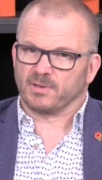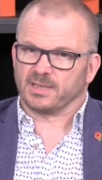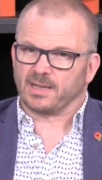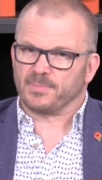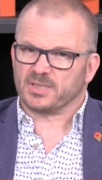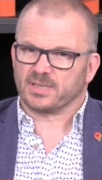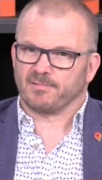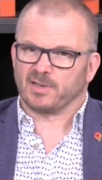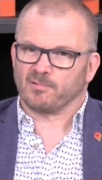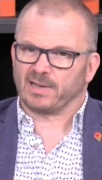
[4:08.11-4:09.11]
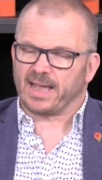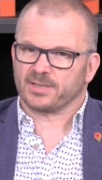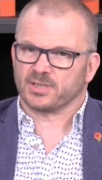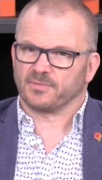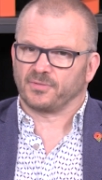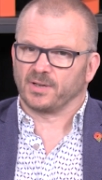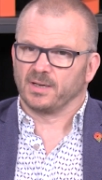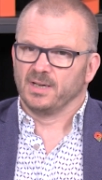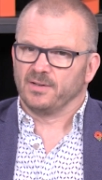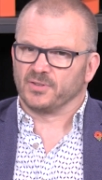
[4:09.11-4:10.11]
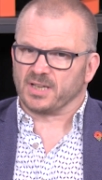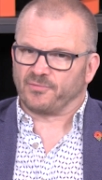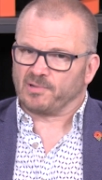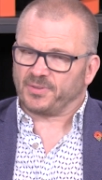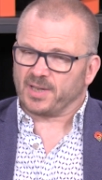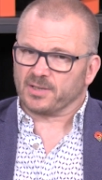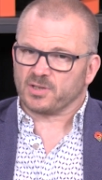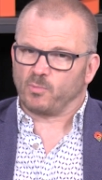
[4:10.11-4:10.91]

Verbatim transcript: whether they be Siri or Alexa, for, for different things.